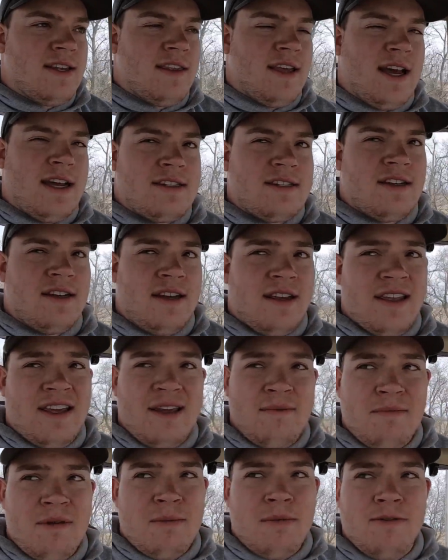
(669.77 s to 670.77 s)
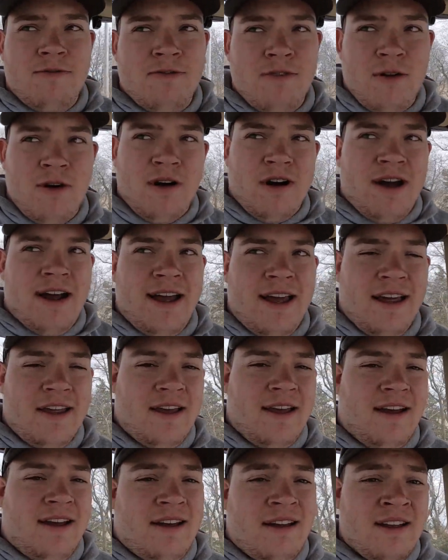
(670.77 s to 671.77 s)
that that's gonna get me before
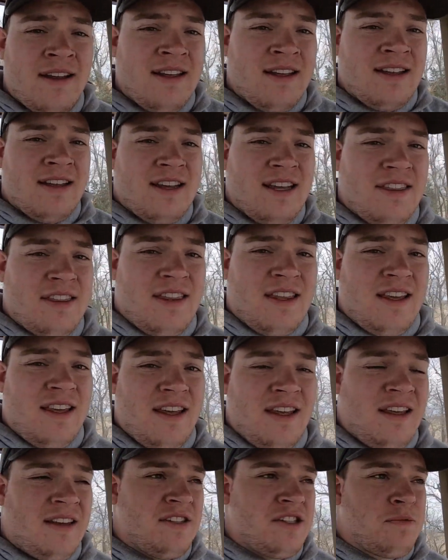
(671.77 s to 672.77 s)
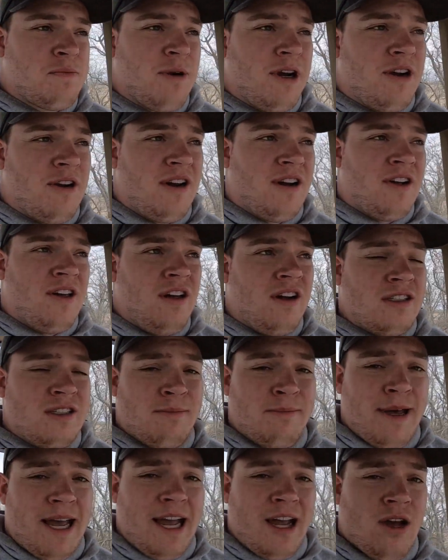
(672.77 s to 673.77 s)
I get the spreader unhooked
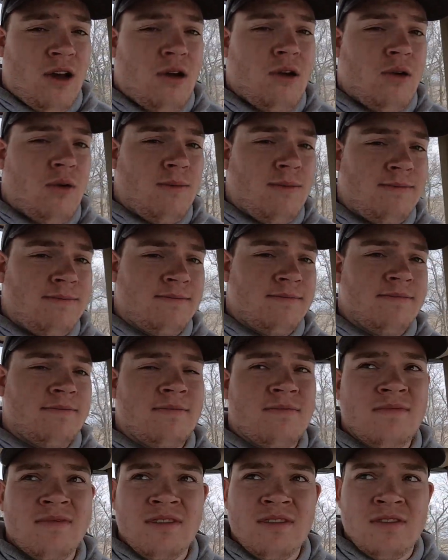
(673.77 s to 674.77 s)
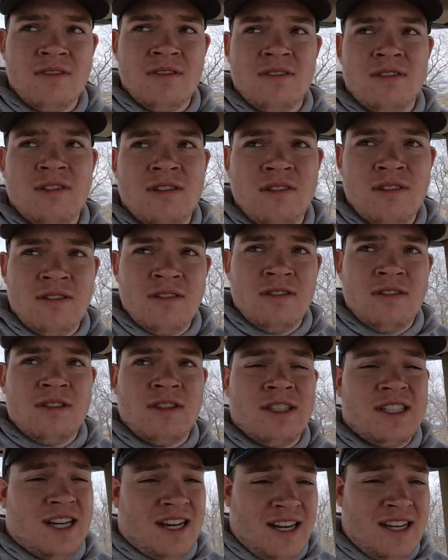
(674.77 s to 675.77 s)
and back home?
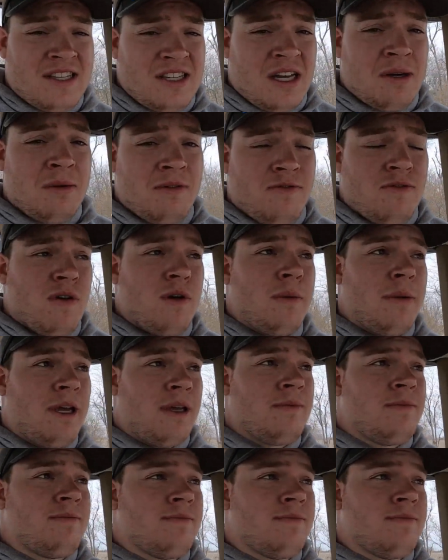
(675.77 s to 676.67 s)
Because that is coming for me.